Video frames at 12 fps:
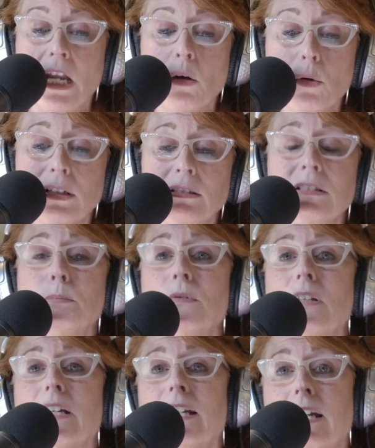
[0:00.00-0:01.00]
I wanted to
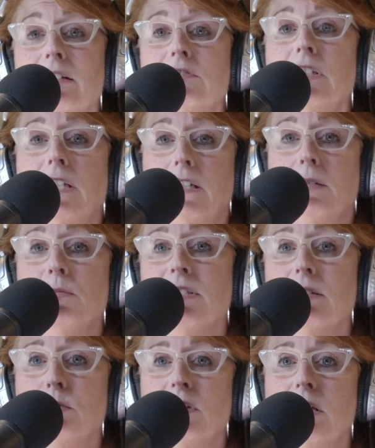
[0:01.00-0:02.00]
like have
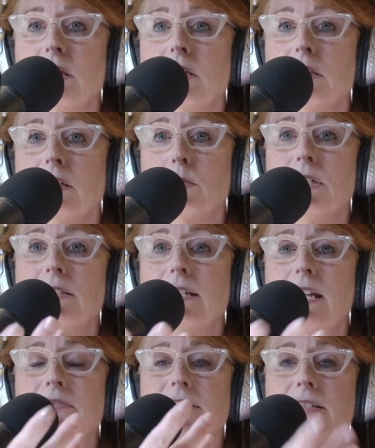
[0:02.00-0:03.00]
games to play. Okay. I wanted
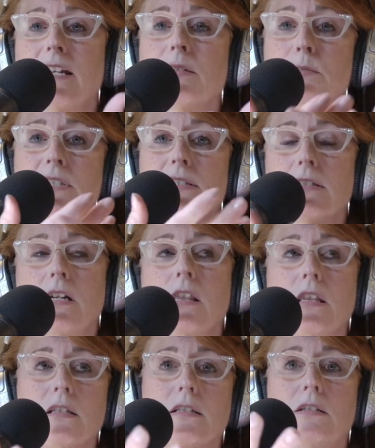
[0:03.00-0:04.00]
to have segments
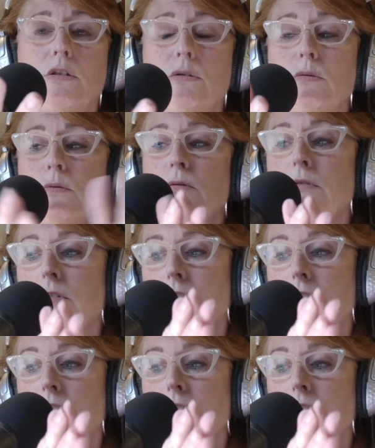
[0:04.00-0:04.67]
on this new